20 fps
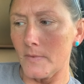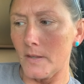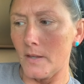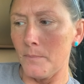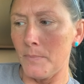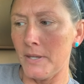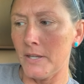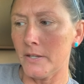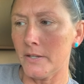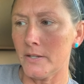
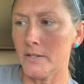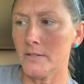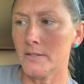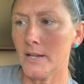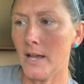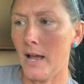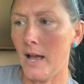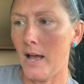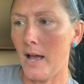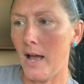Because
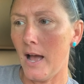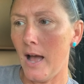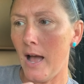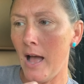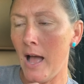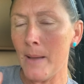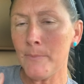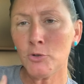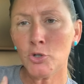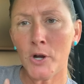
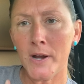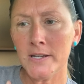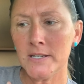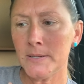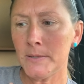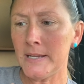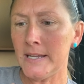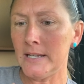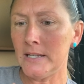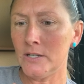I'm trying
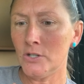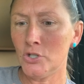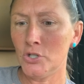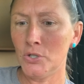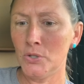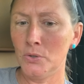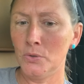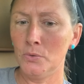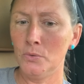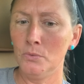to get
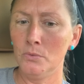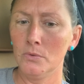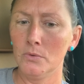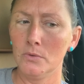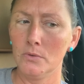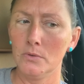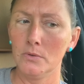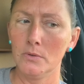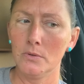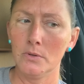into
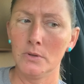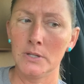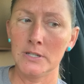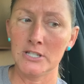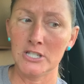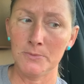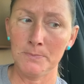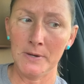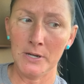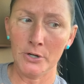the
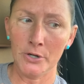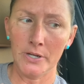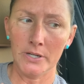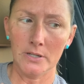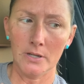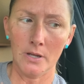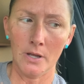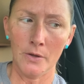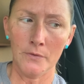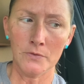
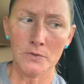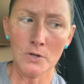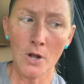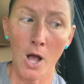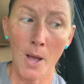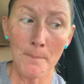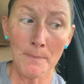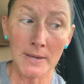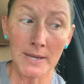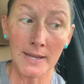spirit of
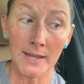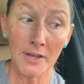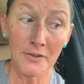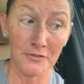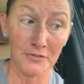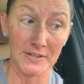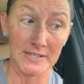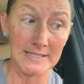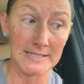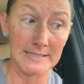not being
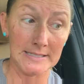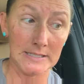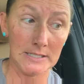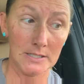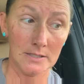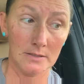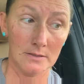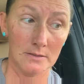offended.